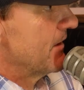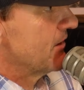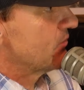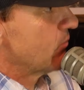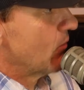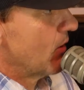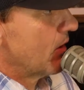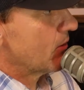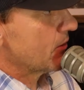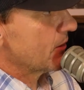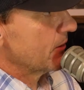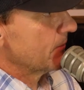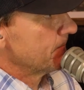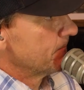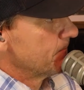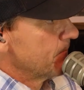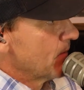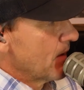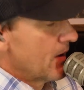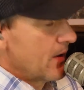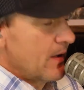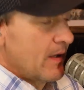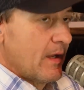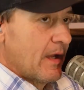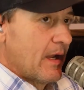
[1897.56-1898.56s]
Beats walking.
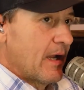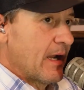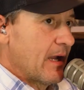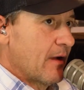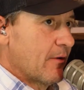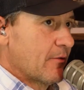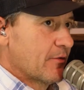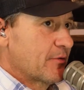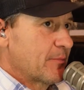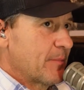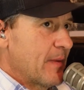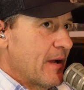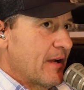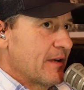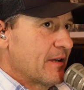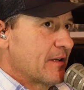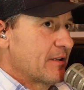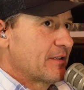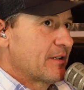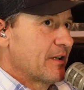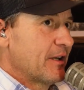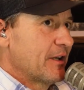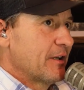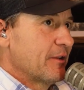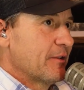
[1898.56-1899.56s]
And I was about to
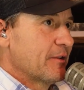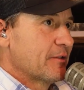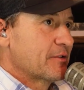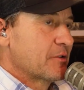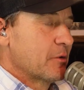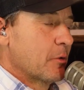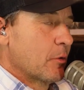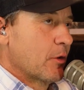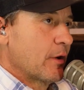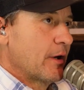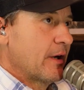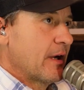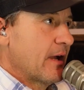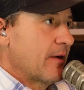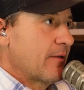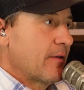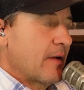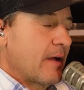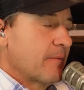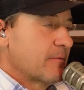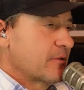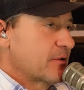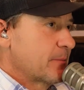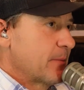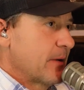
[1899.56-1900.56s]
tell you the story, and
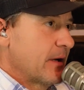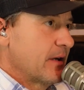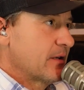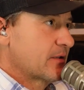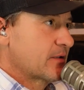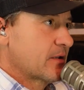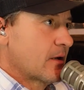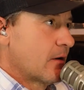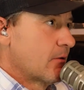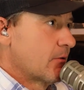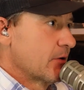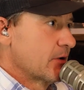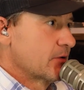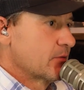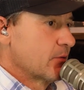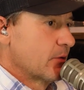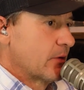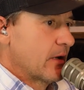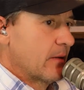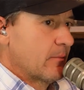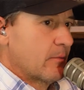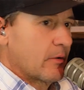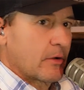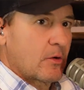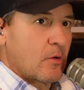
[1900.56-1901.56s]
I'm it's always
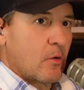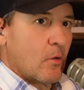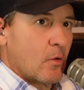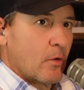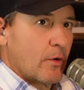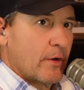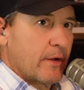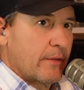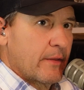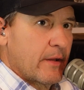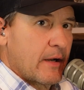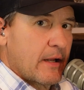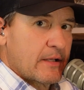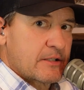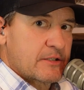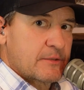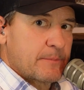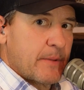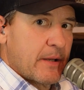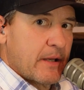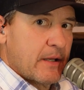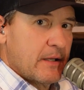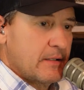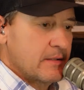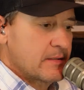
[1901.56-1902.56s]
when I'm recording that I
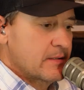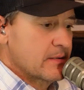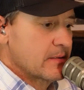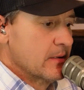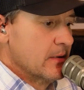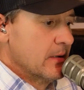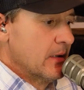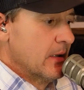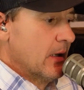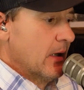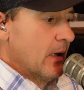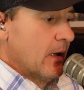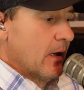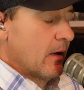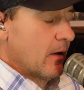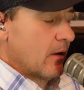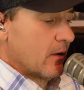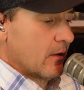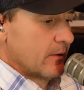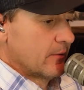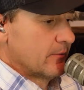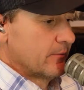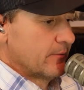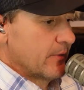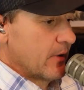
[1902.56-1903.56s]
space
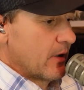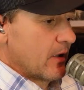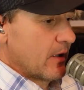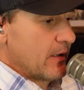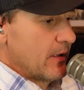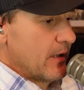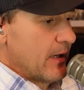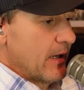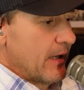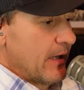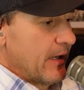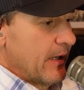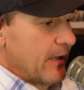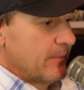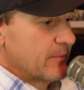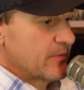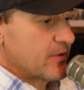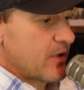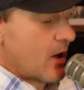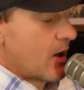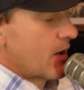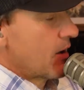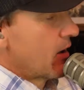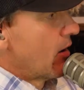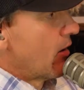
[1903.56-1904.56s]
on
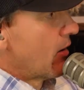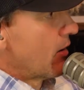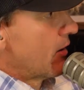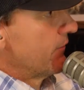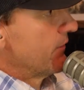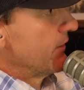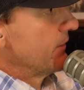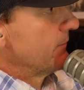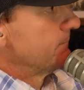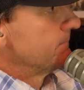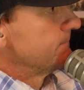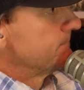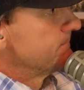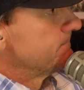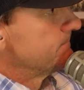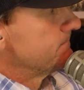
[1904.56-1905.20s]
names. Anna Harvey.